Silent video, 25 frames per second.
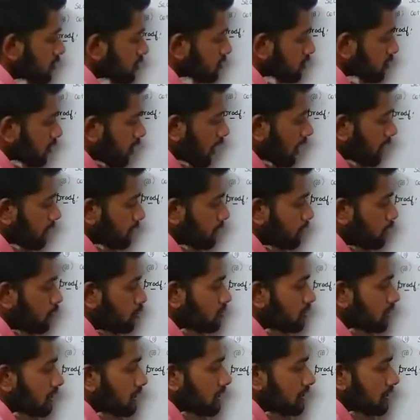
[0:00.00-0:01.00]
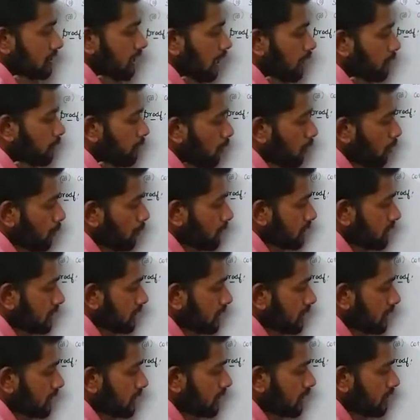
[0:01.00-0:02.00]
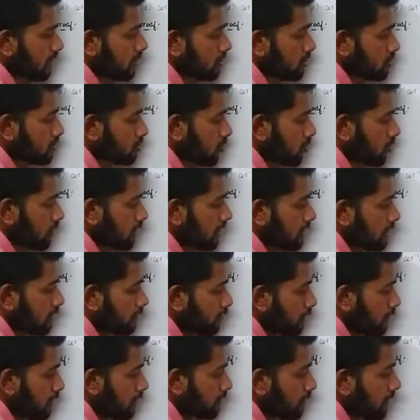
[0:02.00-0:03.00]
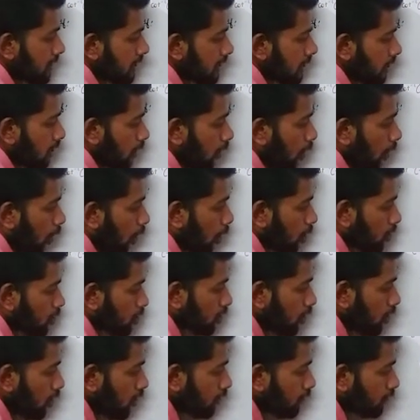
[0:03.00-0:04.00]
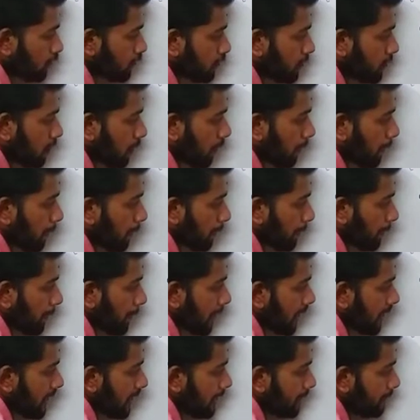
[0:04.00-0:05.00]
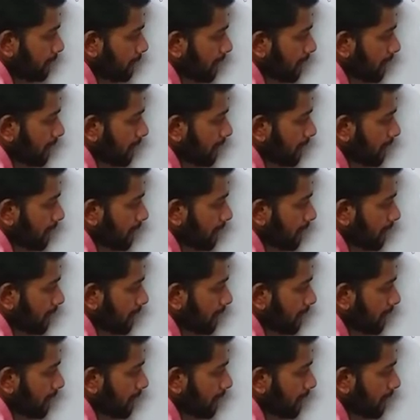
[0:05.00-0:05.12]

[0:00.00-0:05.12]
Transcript: So I am using that property. So it will be cot of pi